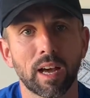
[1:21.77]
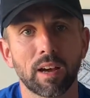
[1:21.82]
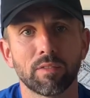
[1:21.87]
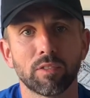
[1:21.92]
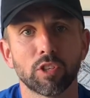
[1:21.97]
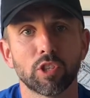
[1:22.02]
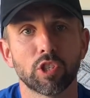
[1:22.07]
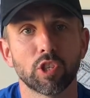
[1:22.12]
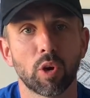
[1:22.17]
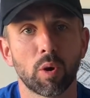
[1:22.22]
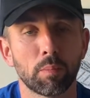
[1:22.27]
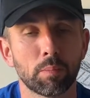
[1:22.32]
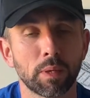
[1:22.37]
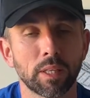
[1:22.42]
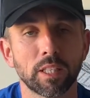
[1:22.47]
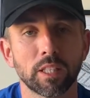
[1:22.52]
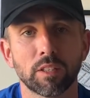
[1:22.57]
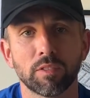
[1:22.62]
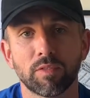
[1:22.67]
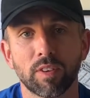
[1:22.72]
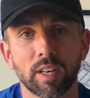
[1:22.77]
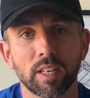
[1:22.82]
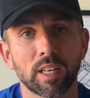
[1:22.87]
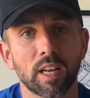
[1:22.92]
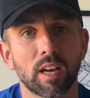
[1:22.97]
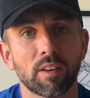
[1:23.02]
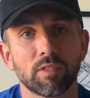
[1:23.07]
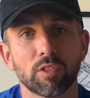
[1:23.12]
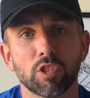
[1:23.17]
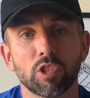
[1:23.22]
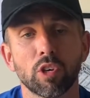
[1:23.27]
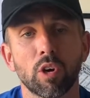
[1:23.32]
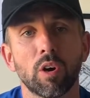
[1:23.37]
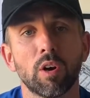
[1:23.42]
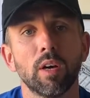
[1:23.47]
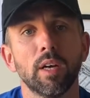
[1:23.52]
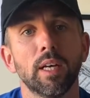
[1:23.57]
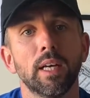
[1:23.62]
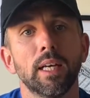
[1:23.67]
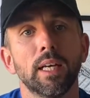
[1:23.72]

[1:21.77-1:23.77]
have a shot, beat your defender, have a shot.